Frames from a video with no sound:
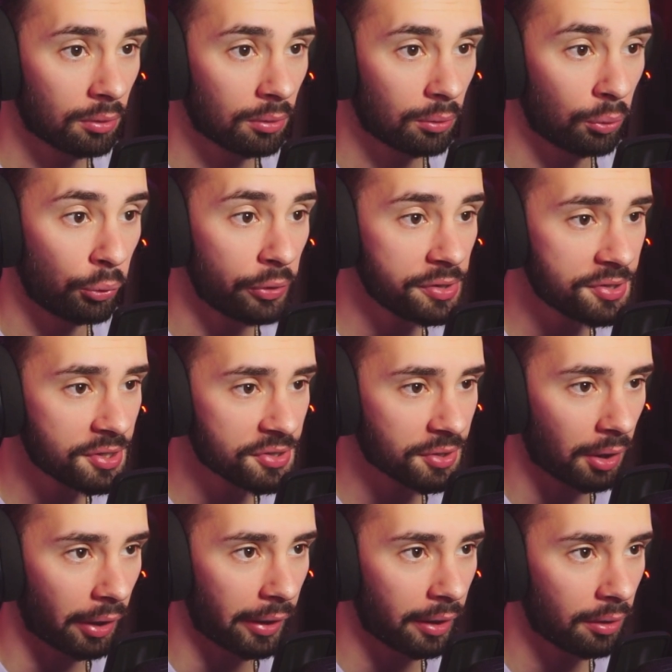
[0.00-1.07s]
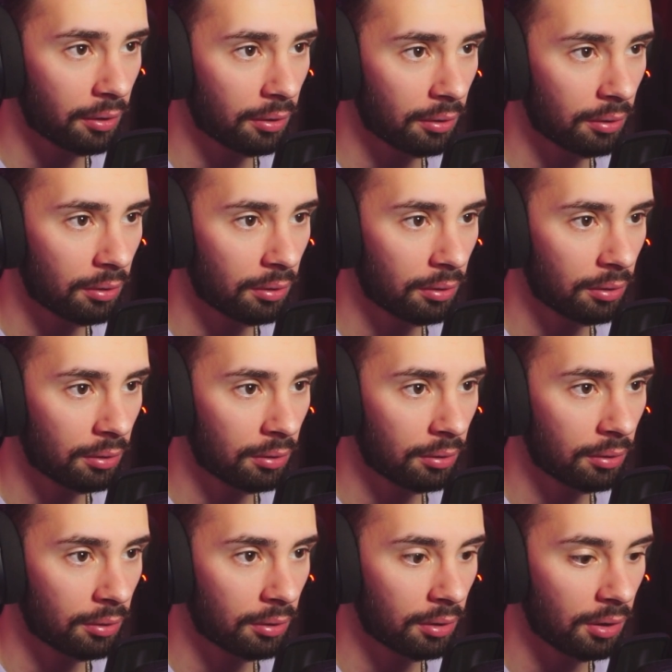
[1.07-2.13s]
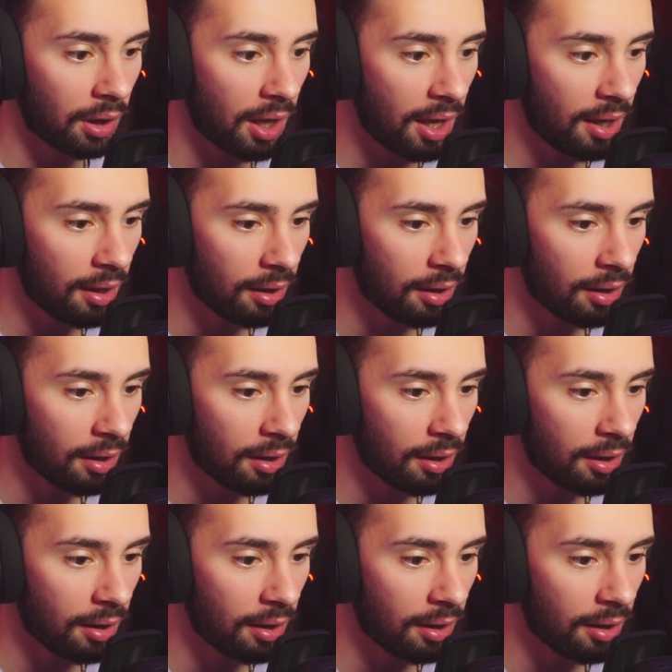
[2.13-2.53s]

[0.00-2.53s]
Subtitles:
Who is this guy? Huh?